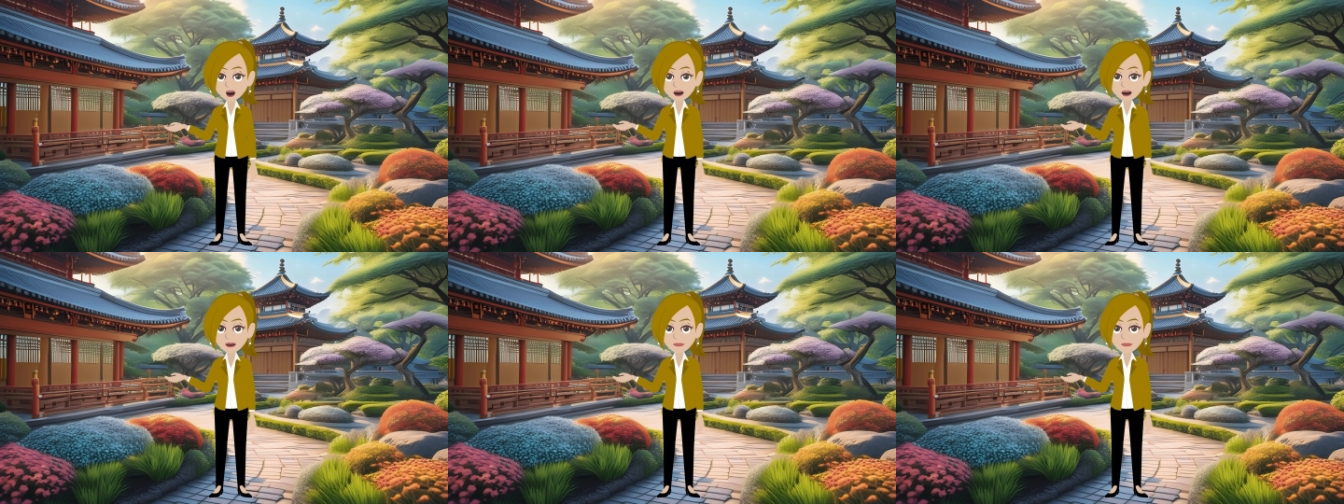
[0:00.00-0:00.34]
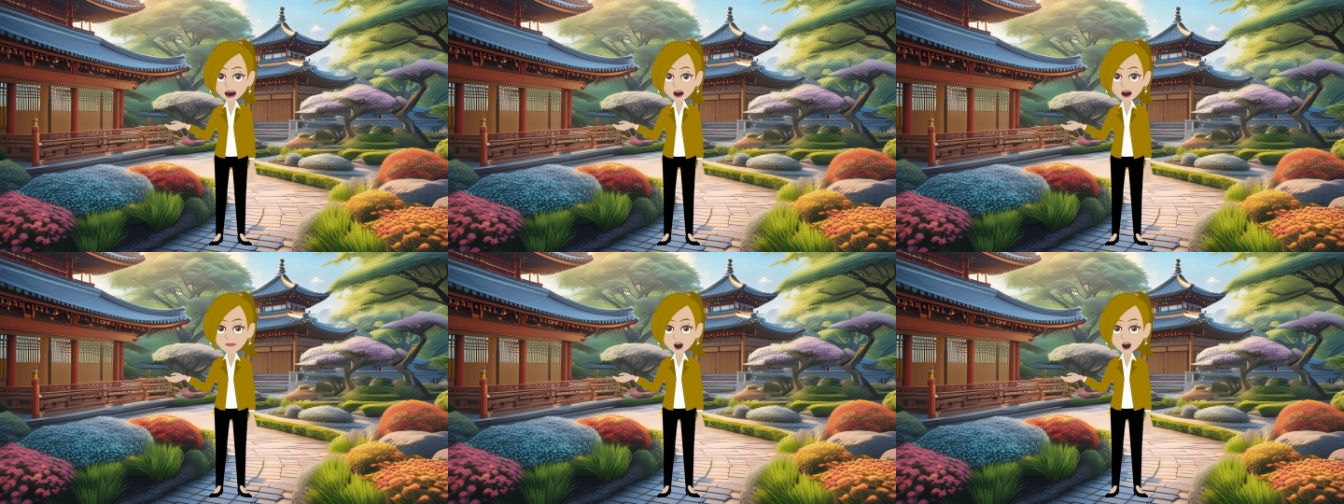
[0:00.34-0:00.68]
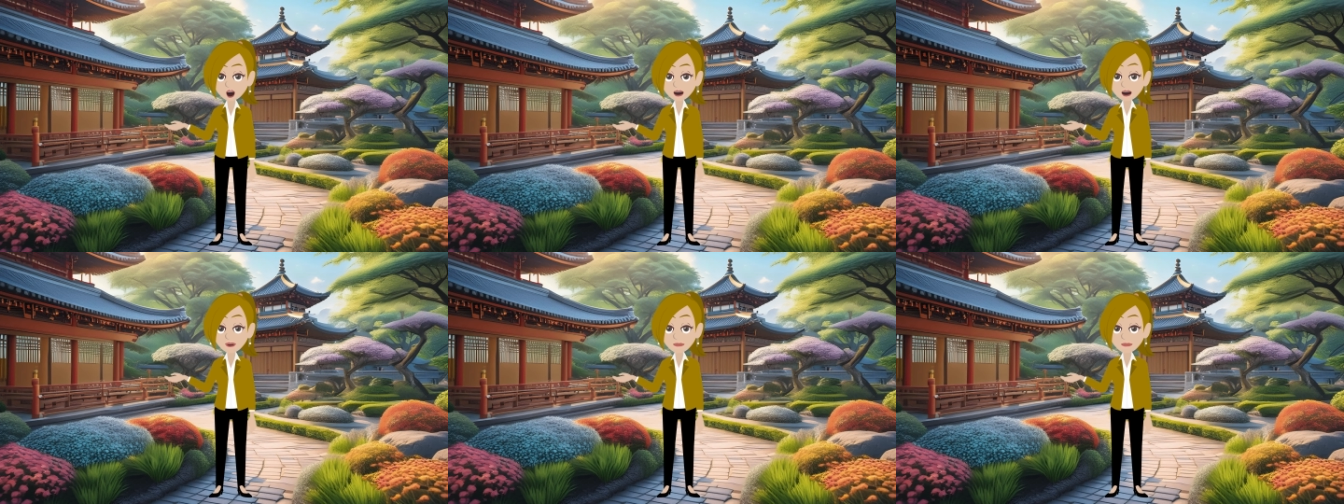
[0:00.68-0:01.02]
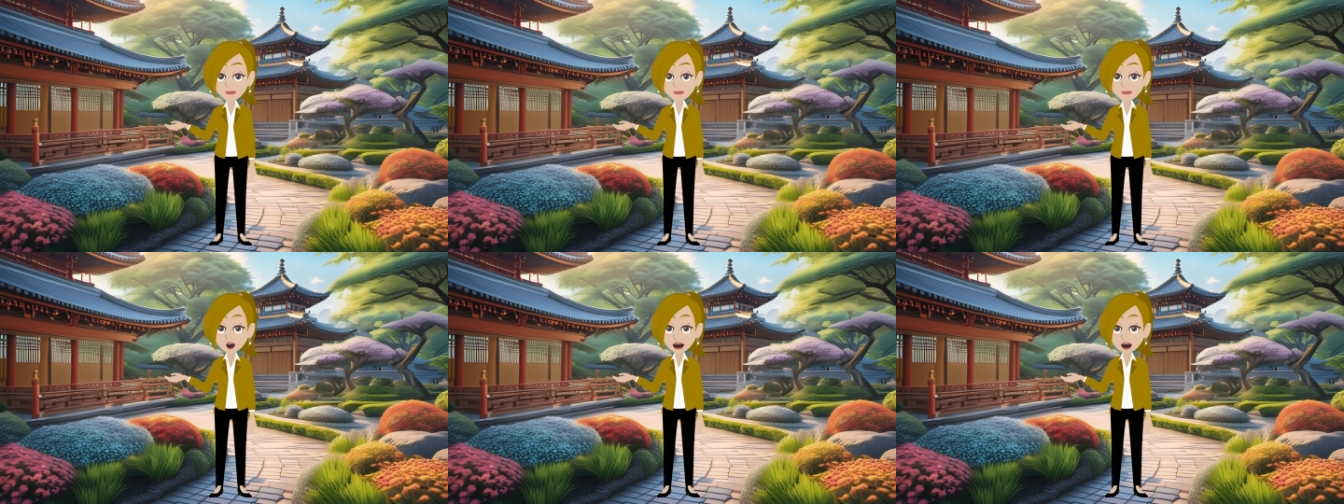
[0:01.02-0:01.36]
when you get that,
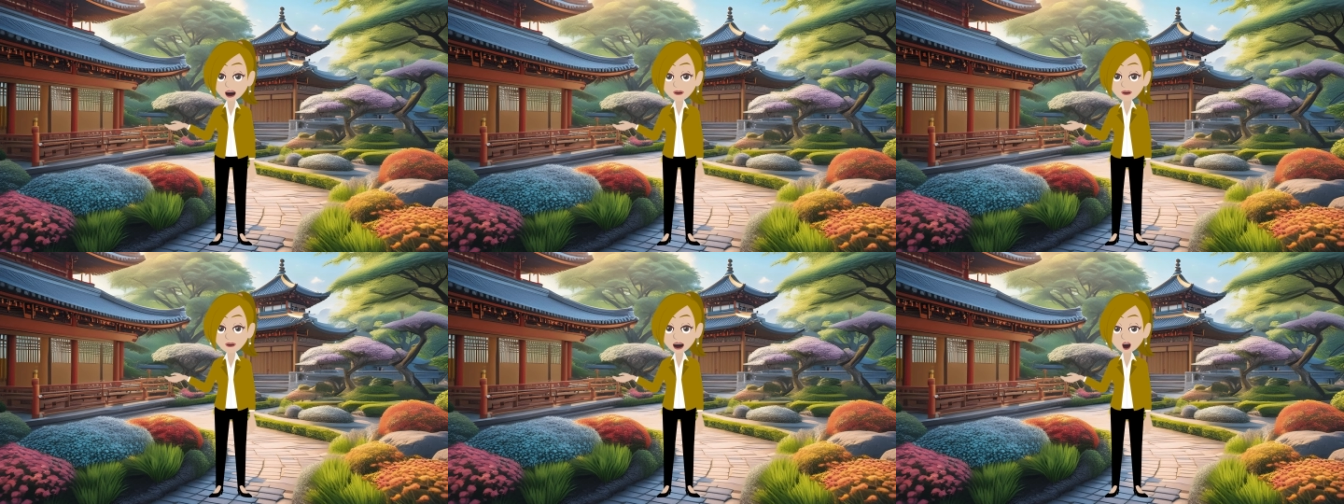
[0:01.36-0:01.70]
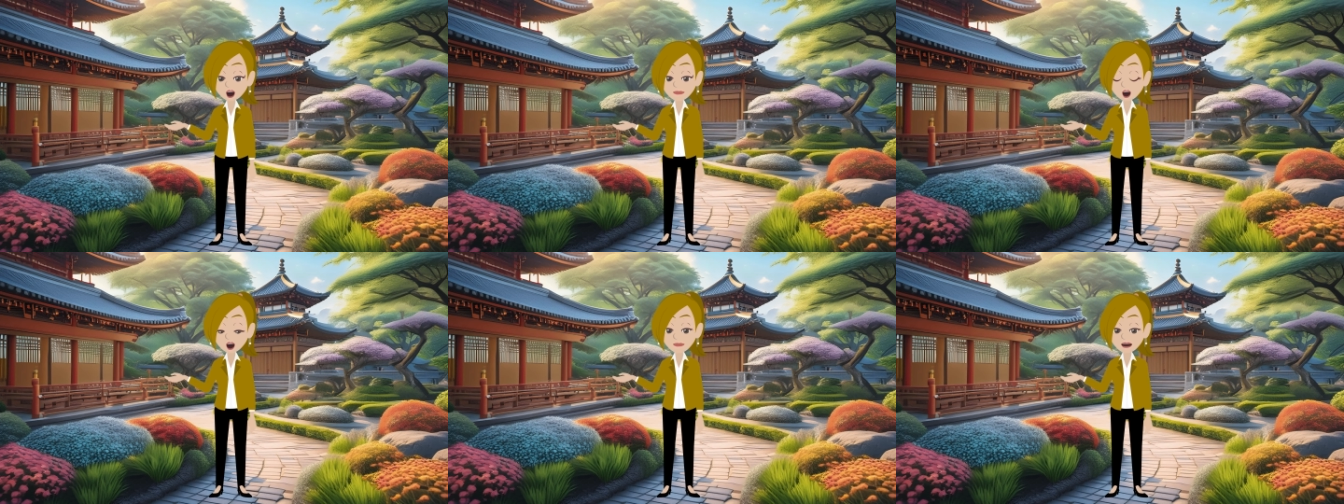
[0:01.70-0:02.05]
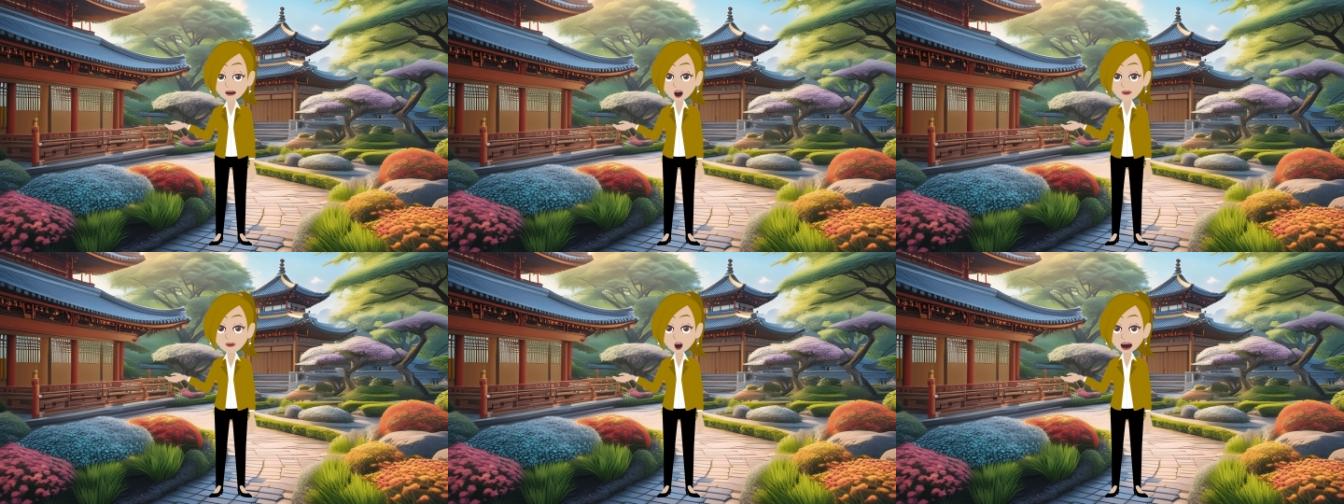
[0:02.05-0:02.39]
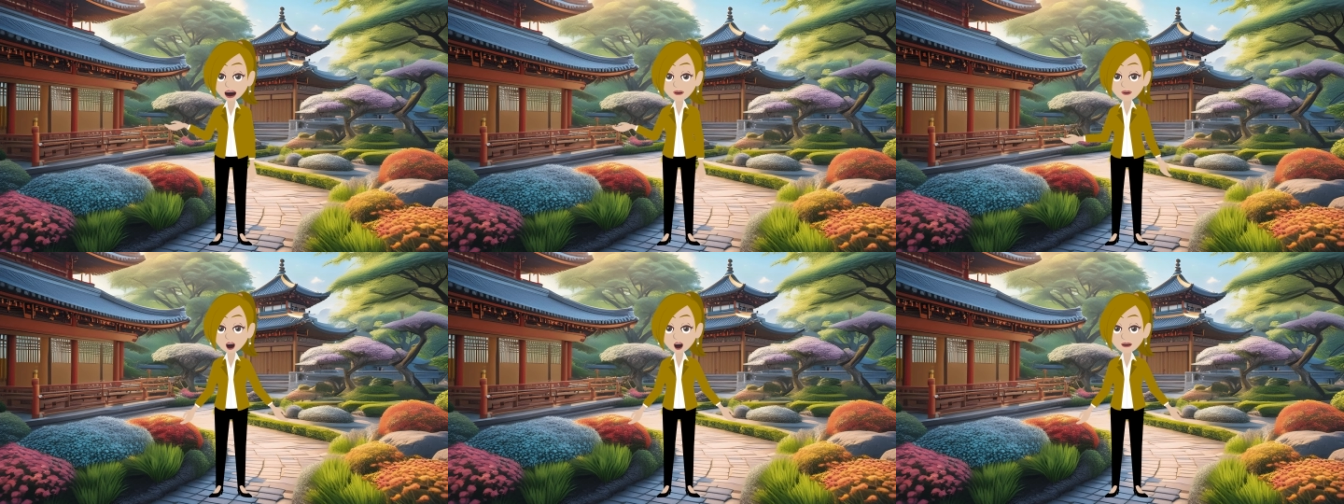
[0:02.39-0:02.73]
when you get that you
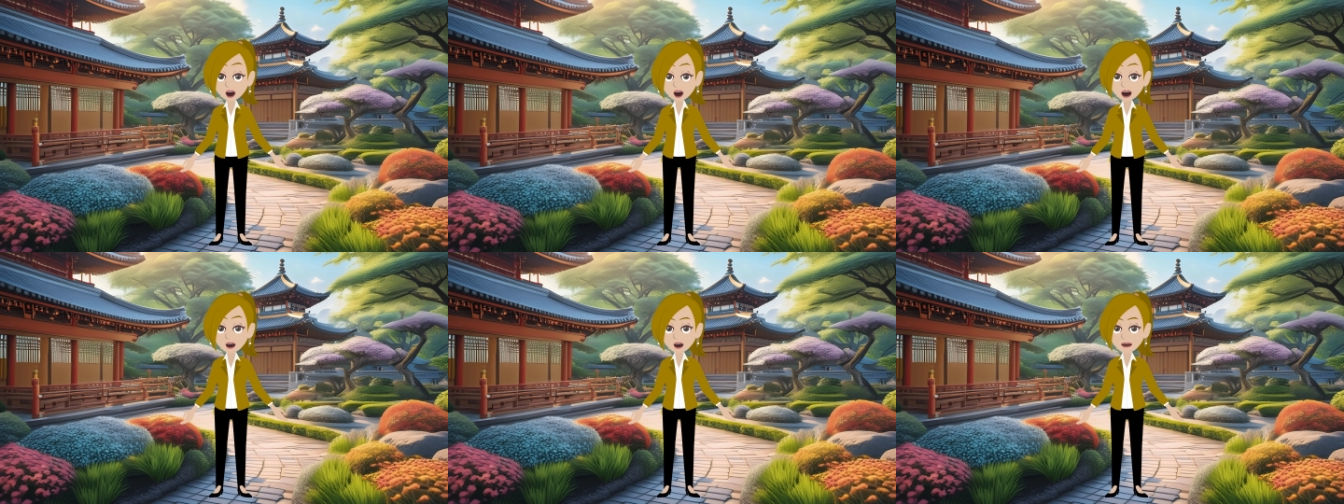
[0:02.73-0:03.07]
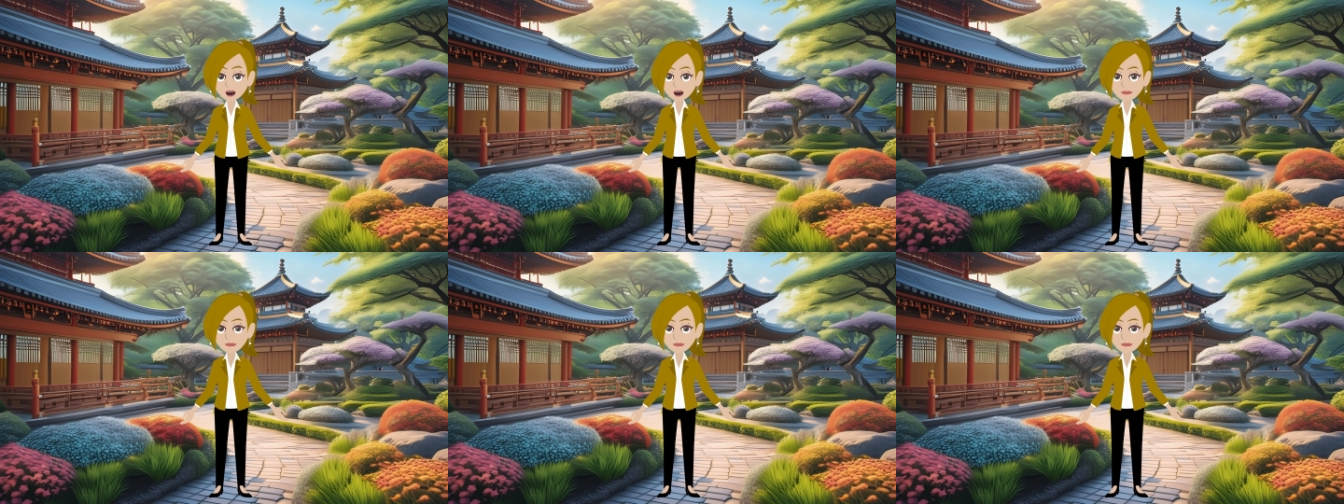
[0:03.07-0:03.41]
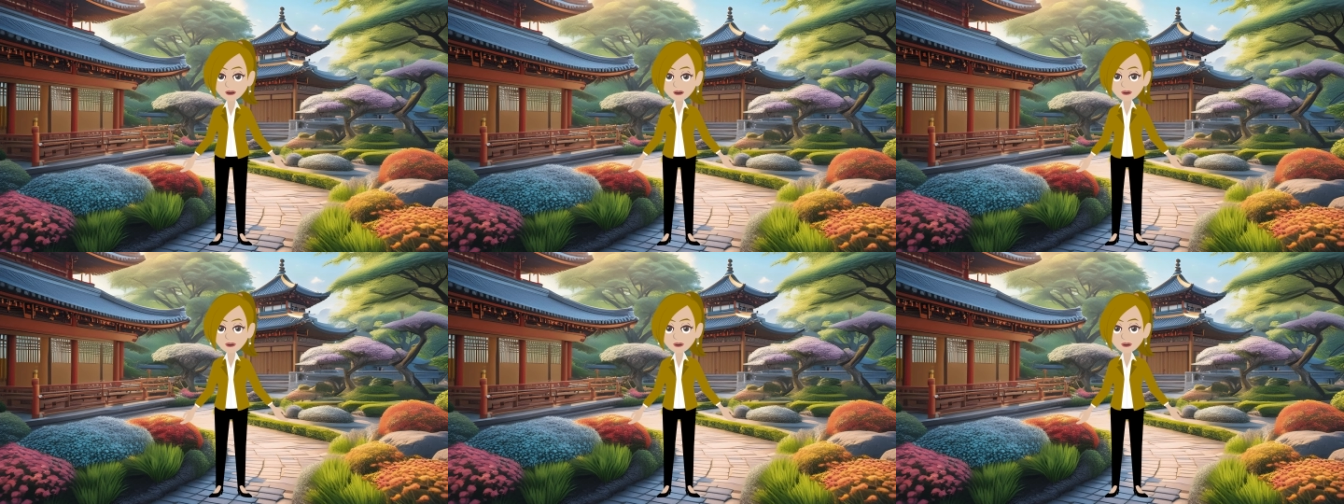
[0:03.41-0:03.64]
have the ability to